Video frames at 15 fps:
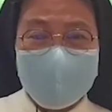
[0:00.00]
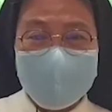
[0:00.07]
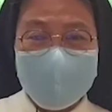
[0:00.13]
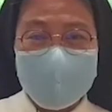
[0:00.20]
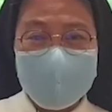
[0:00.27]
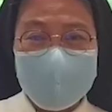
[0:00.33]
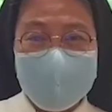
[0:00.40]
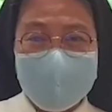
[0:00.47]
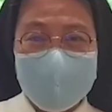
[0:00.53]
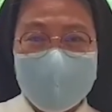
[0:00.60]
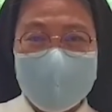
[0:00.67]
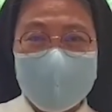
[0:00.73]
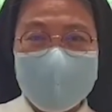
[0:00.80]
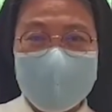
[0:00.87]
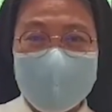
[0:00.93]
in every
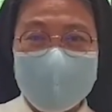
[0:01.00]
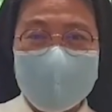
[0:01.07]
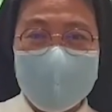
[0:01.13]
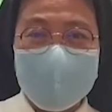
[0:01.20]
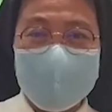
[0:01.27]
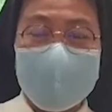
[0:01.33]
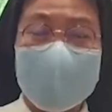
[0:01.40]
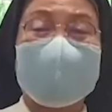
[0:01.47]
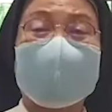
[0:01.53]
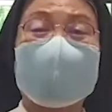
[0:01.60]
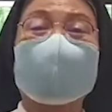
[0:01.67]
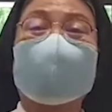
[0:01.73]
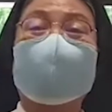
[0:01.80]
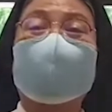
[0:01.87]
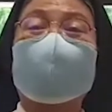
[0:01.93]
event, there are two
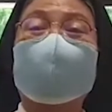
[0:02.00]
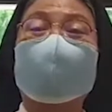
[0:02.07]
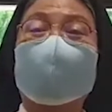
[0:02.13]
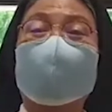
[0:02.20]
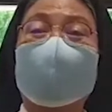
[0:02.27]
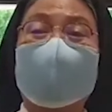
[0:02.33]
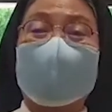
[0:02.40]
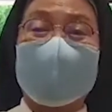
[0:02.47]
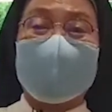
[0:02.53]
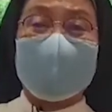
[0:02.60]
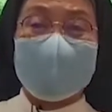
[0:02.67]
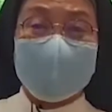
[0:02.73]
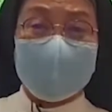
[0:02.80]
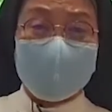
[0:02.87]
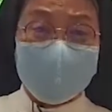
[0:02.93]
sides. We
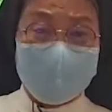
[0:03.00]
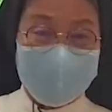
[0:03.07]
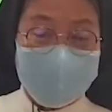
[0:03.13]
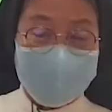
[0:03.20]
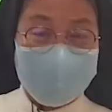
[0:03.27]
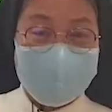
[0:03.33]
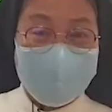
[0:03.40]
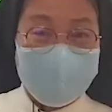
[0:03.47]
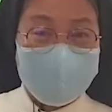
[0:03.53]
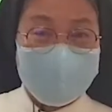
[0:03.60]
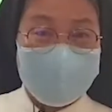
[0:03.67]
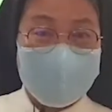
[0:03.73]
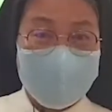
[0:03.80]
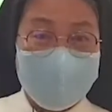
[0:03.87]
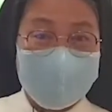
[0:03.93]
cannot just be
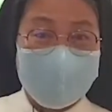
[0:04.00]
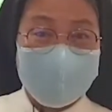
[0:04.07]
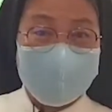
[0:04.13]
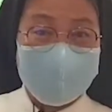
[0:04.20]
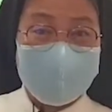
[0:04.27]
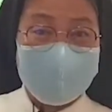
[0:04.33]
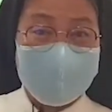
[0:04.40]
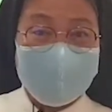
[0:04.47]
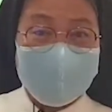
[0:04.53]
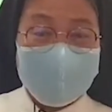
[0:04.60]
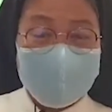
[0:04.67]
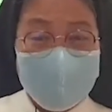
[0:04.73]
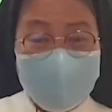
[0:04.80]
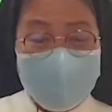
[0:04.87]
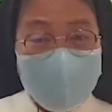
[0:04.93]
breathing, breathing,
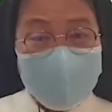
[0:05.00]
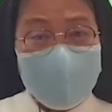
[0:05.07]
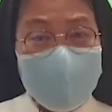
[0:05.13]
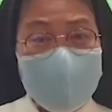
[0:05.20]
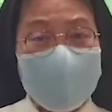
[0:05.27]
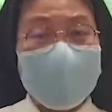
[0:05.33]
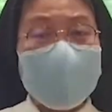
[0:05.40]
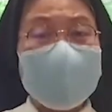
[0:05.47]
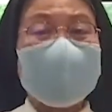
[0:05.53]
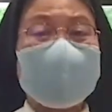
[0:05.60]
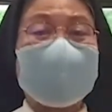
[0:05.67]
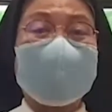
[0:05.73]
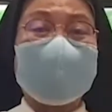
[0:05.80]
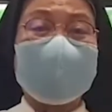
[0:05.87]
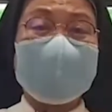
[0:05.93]
breathing, as also Sister
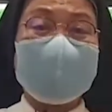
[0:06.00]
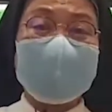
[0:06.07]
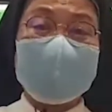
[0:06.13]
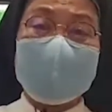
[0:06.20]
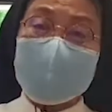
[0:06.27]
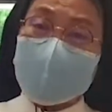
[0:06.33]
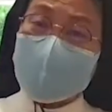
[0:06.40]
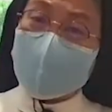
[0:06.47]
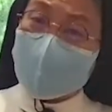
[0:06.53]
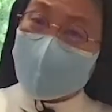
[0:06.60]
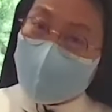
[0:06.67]
Irene mentioned.